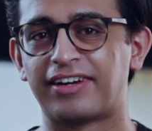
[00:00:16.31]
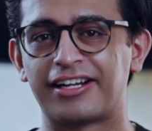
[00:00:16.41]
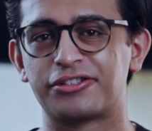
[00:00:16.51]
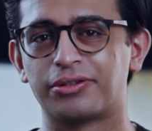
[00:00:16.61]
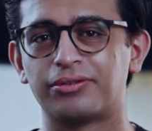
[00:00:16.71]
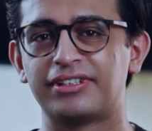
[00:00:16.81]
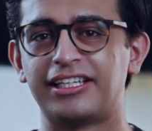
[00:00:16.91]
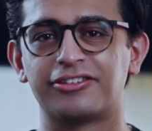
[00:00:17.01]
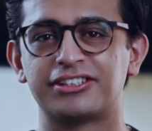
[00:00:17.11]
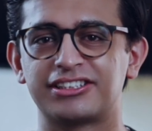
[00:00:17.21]
financial
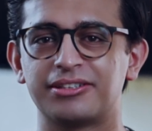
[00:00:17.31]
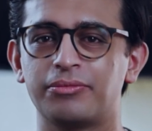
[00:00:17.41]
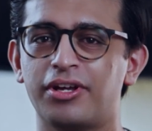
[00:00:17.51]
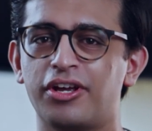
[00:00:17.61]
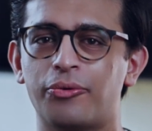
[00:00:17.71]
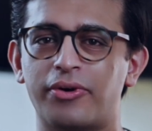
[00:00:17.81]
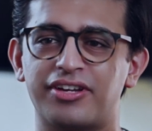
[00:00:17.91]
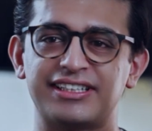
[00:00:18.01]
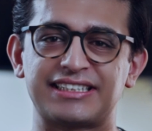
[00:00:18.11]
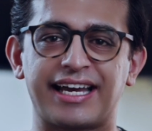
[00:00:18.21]
ecosystem,
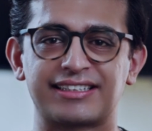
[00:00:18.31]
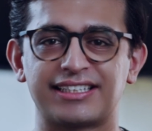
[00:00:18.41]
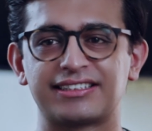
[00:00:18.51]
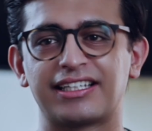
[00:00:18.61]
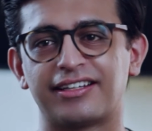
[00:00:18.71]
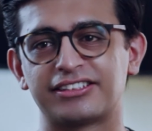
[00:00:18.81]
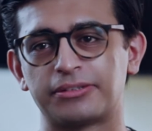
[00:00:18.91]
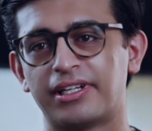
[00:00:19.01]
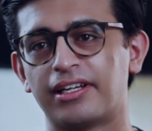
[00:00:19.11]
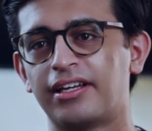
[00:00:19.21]
whether it's accessing
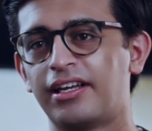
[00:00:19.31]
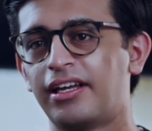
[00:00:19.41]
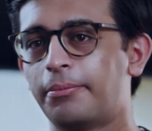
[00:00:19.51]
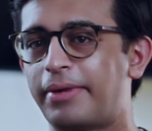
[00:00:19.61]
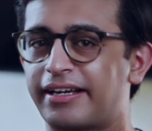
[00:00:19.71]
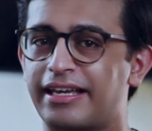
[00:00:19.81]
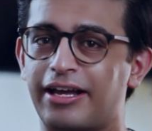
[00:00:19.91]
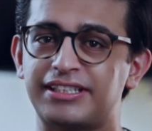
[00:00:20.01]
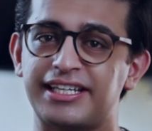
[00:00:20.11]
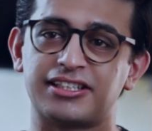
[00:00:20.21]
customer bank
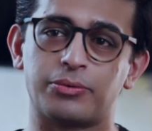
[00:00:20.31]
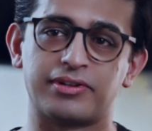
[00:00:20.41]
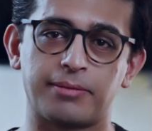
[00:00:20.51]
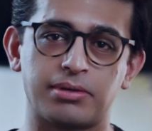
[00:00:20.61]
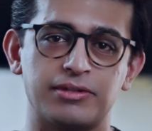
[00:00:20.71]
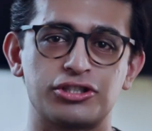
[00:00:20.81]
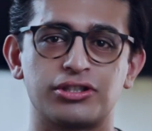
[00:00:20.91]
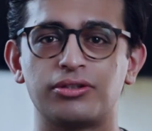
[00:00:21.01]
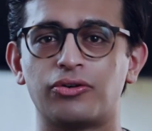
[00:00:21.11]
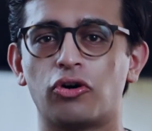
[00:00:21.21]
account data with their
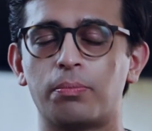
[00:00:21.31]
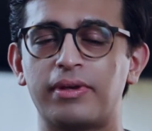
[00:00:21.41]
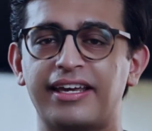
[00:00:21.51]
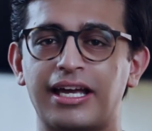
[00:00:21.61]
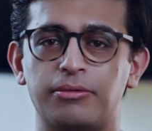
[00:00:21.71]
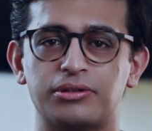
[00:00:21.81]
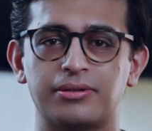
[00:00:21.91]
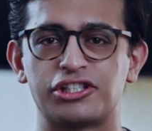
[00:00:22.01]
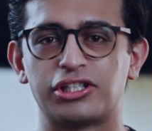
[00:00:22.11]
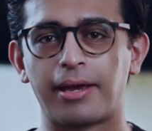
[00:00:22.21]
permission or being able to
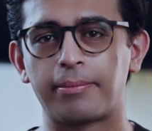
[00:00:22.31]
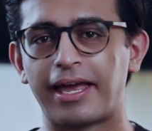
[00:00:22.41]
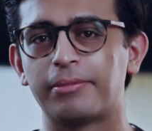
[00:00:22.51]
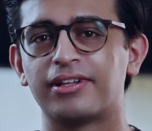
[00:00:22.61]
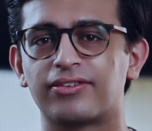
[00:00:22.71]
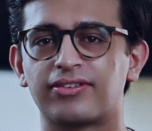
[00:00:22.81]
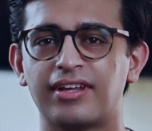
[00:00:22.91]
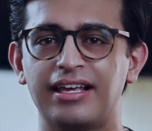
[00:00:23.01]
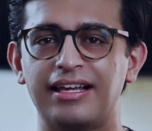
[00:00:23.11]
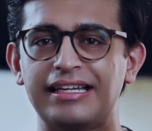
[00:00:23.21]
initiate payments.
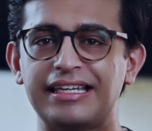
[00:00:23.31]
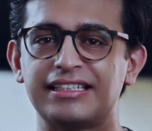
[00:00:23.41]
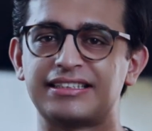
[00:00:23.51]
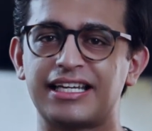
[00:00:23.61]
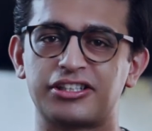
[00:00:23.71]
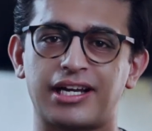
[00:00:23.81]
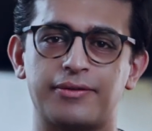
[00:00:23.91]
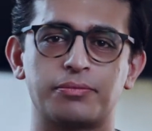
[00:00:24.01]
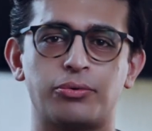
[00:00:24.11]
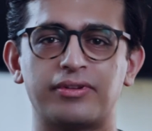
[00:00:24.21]
Lean is there to kind
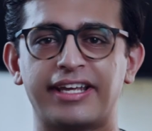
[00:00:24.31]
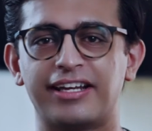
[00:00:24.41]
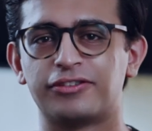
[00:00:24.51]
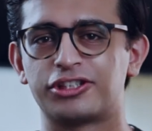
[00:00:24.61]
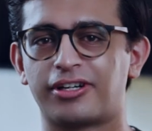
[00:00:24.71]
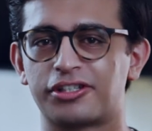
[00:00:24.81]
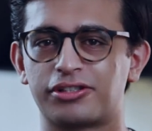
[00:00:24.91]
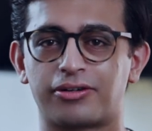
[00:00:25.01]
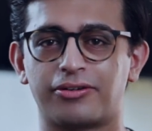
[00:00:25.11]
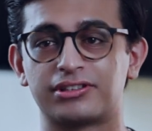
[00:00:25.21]
of support that
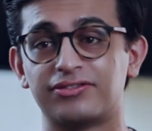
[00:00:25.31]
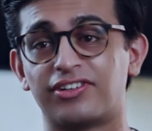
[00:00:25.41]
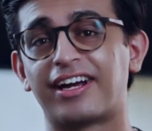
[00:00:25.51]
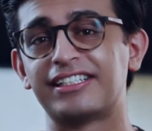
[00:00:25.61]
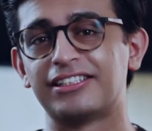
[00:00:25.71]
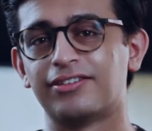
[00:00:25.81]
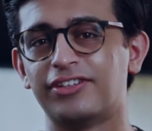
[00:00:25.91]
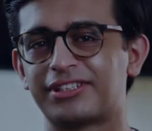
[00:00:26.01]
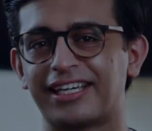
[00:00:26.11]
infrastructure across a variety of use